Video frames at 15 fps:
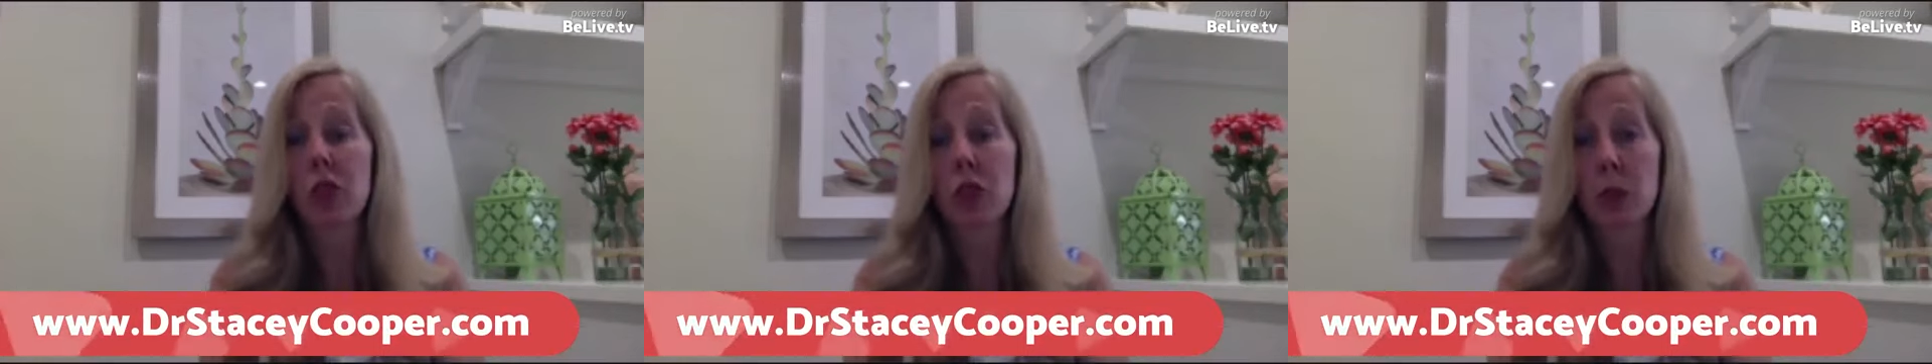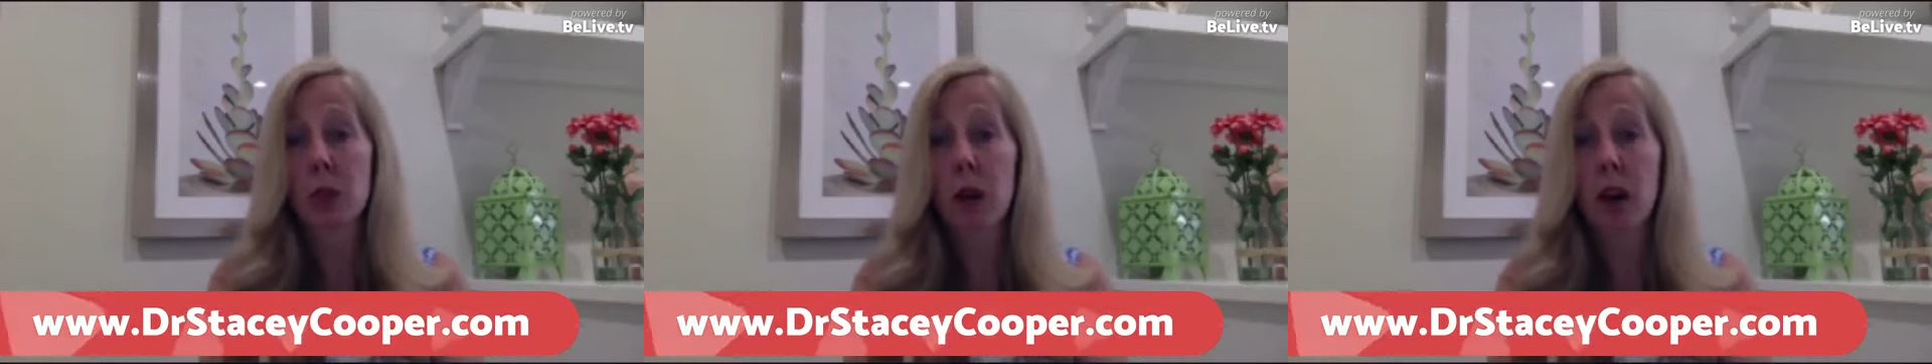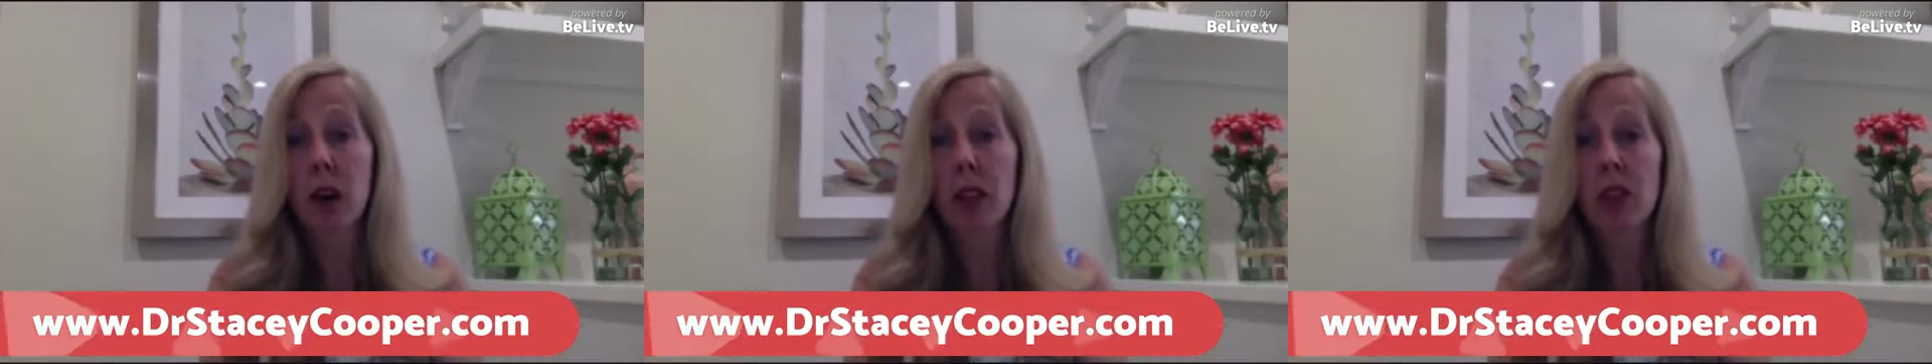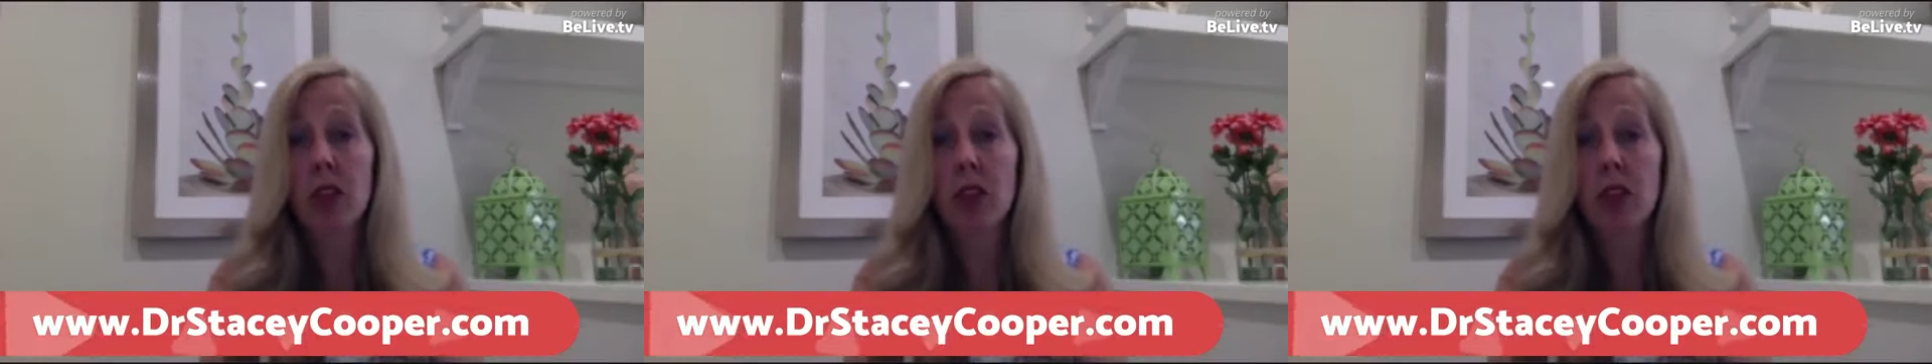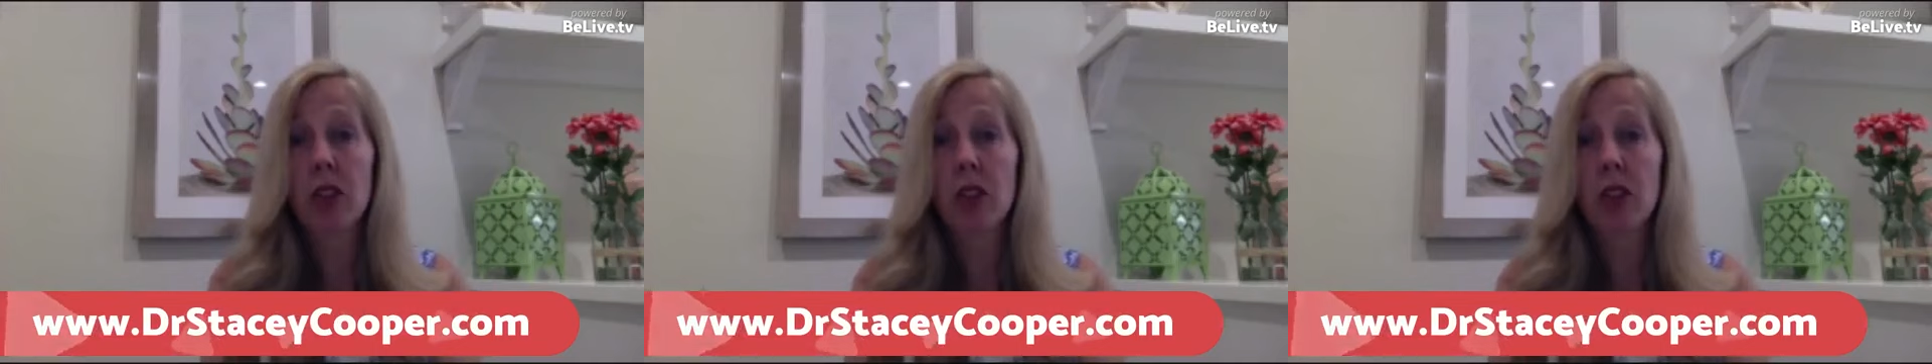response
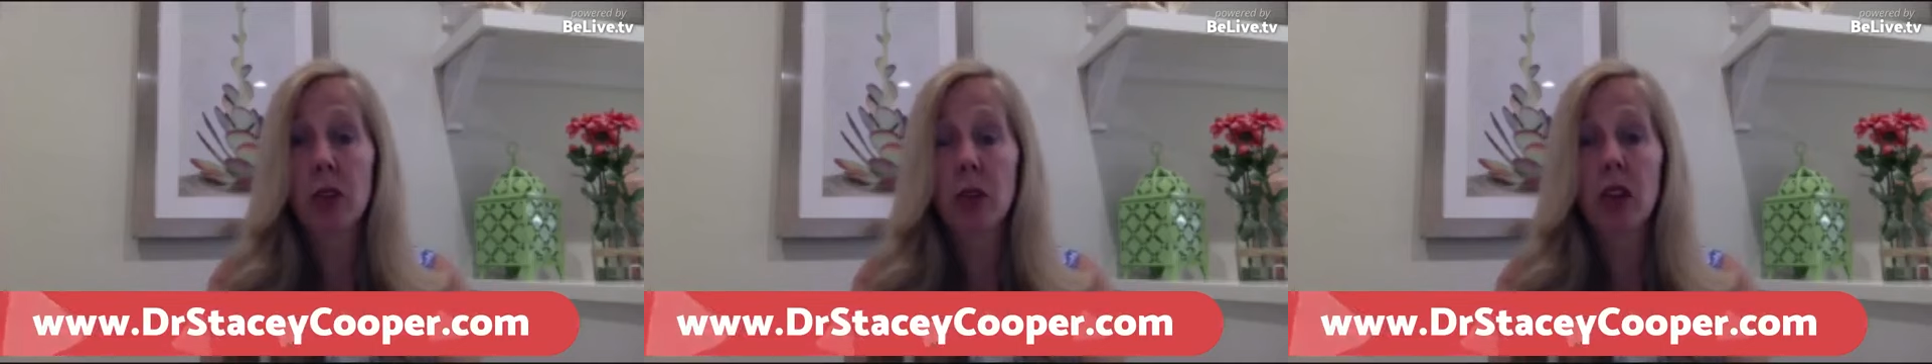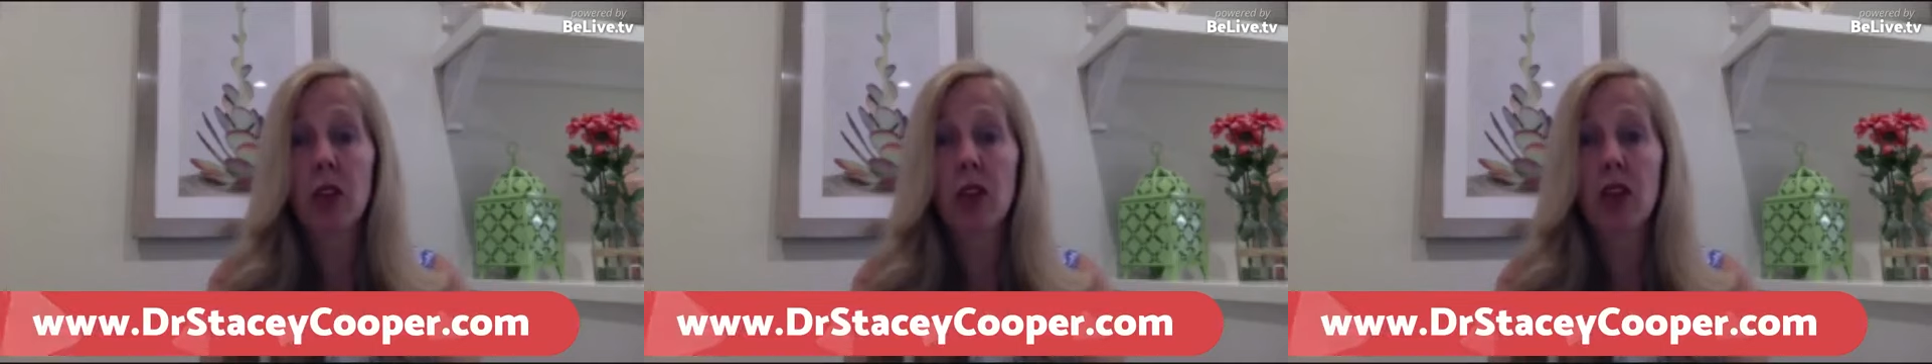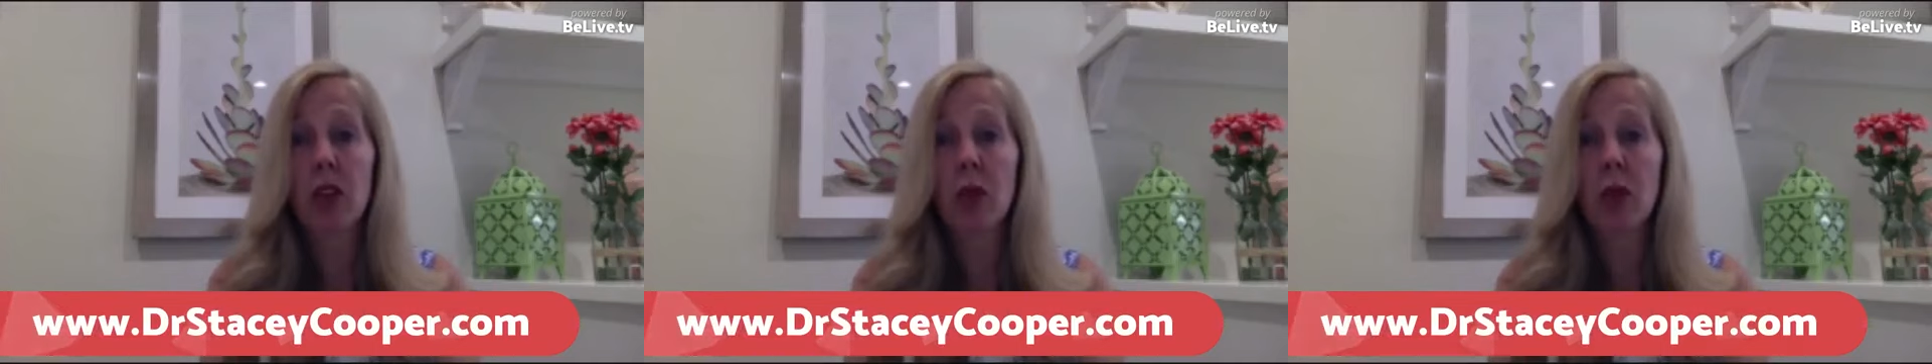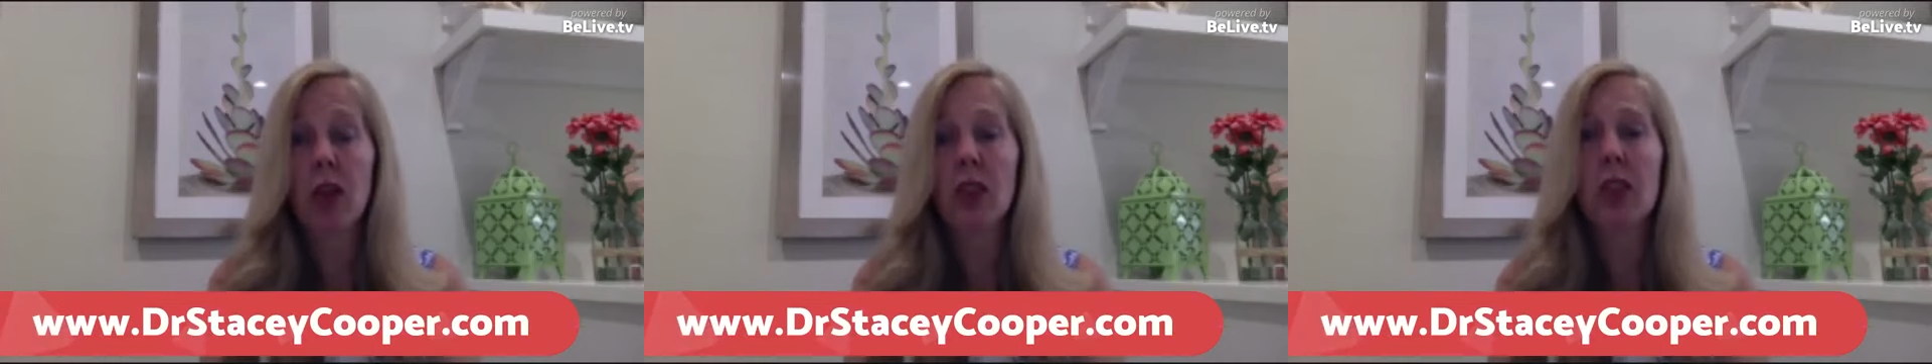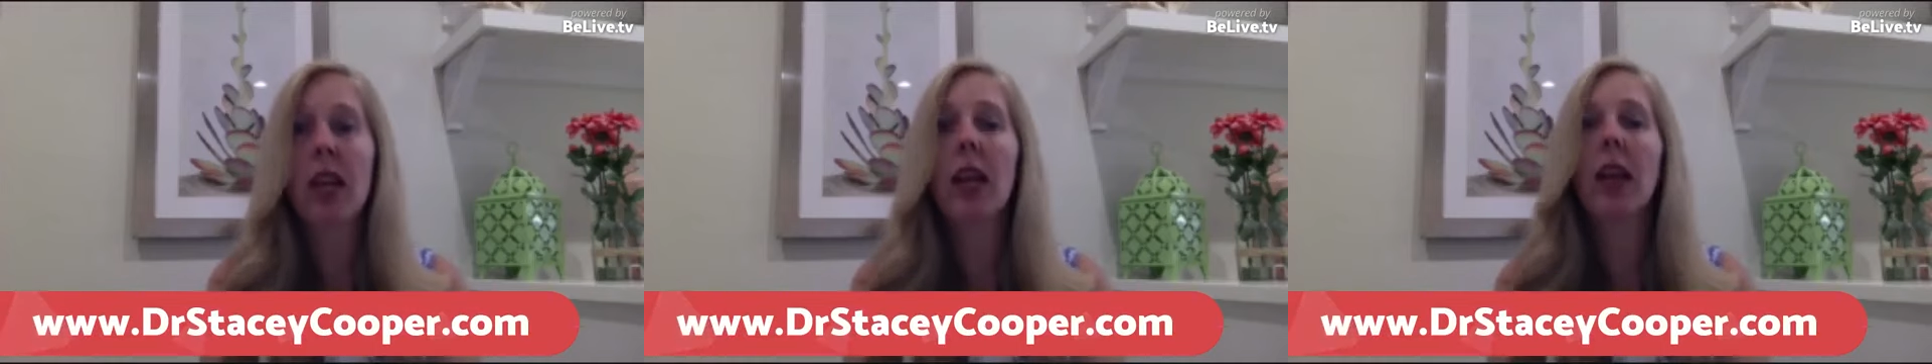to this question
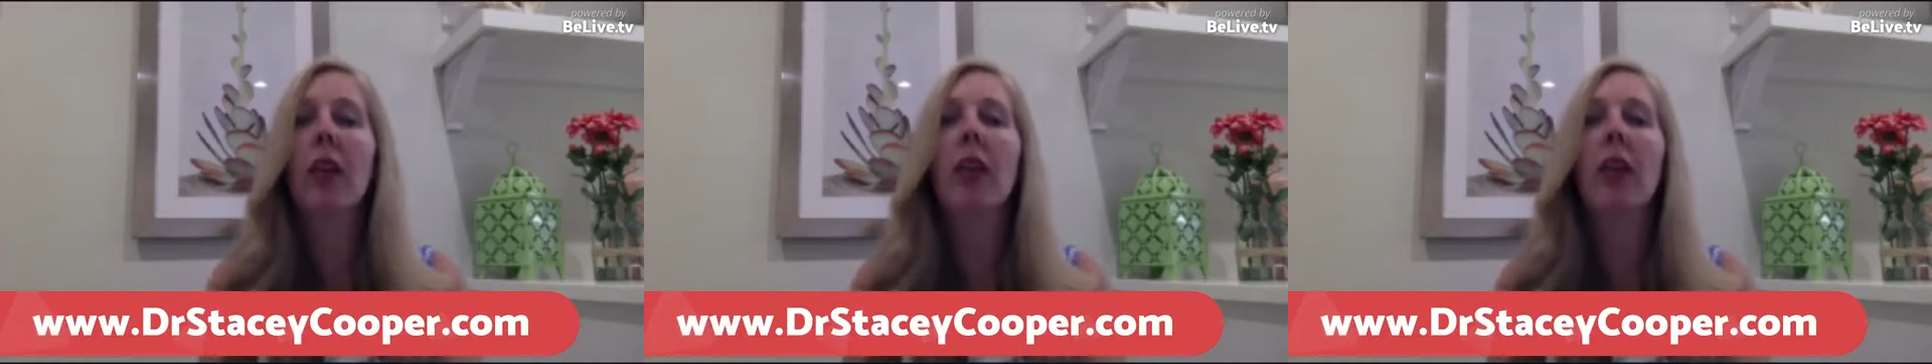was,